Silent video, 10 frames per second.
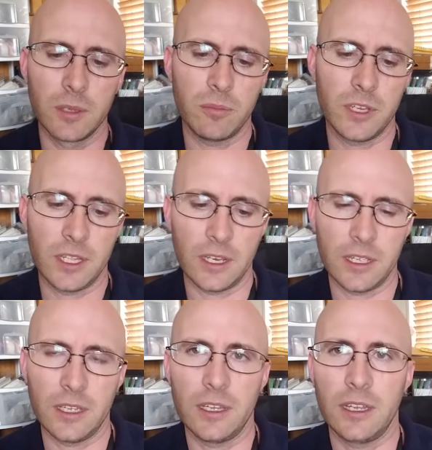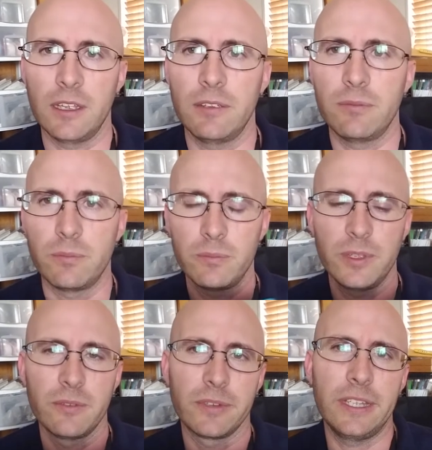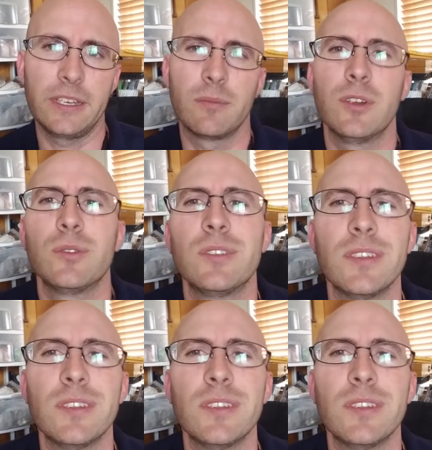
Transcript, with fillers: but I've been reading most